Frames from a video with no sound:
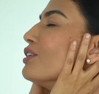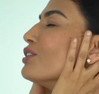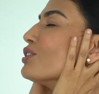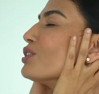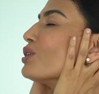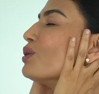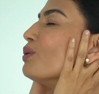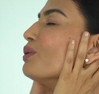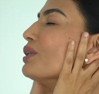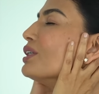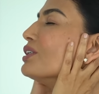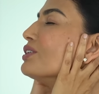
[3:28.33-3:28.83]

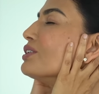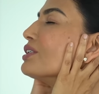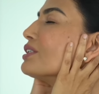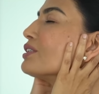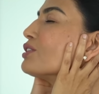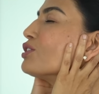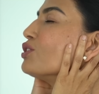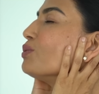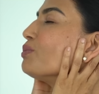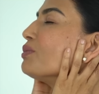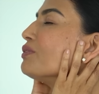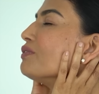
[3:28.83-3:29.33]
So we're
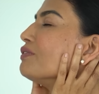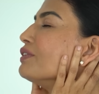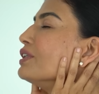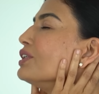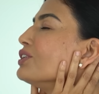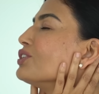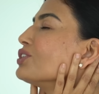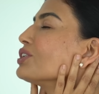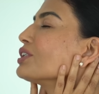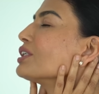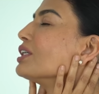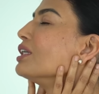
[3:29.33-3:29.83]
just
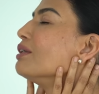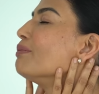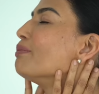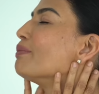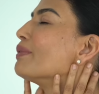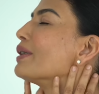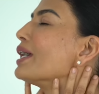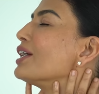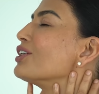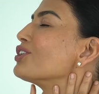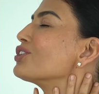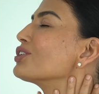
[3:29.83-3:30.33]
superficial
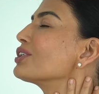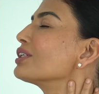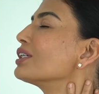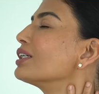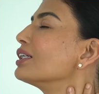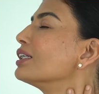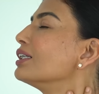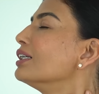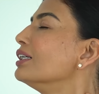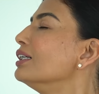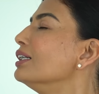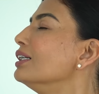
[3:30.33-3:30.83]

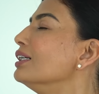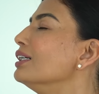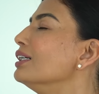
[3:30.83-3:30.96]
pressure,